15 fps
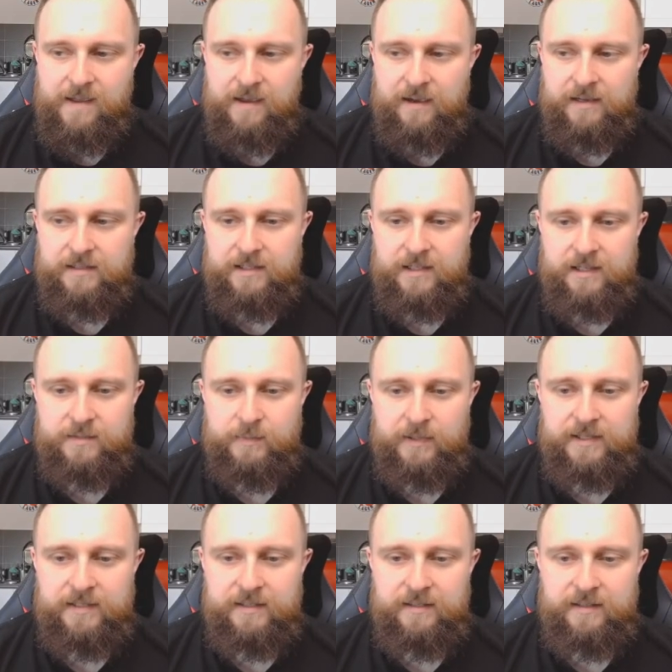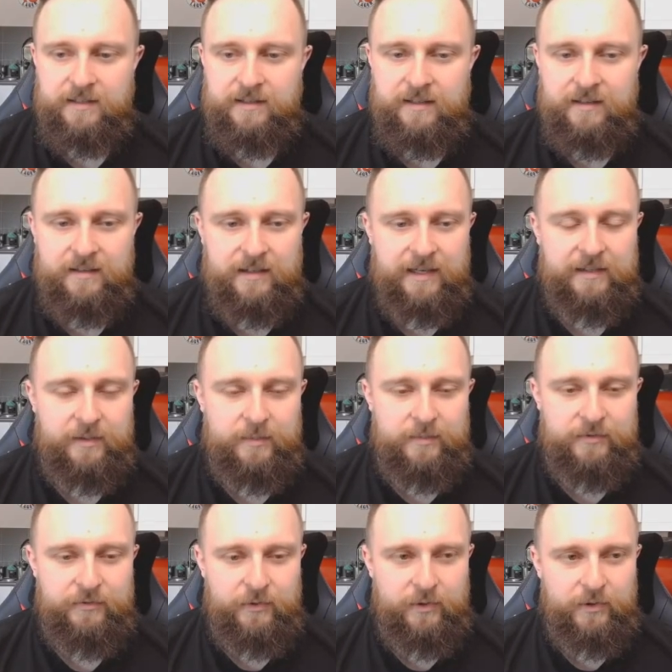as he has played in England
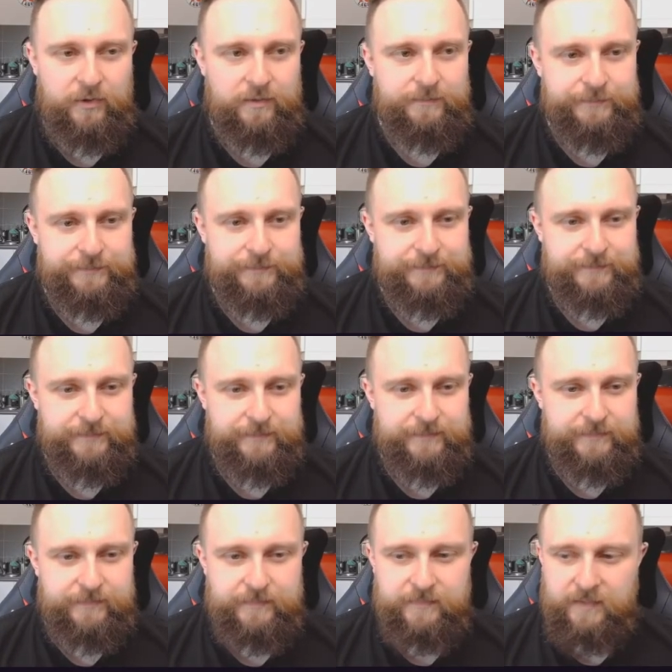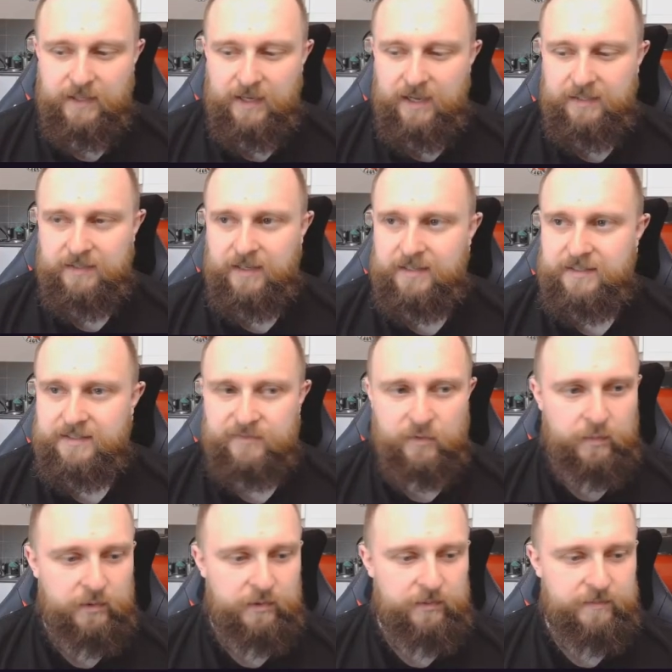before and against
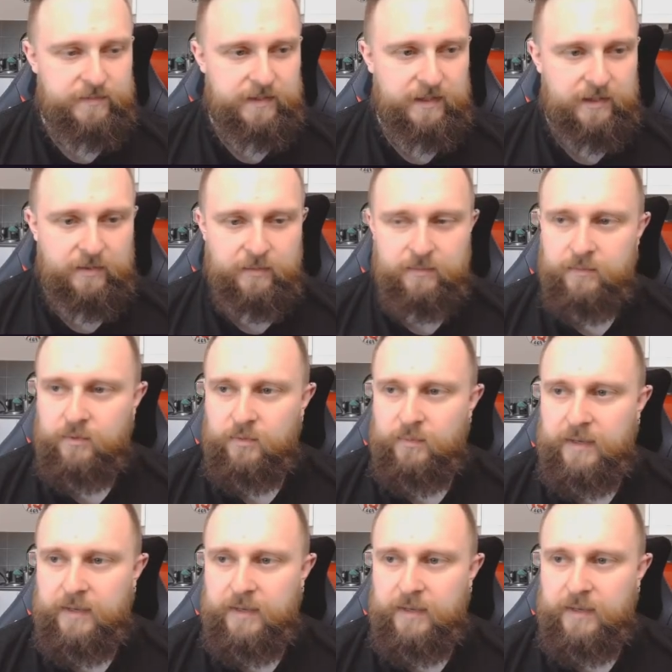Liverpool. So, we'll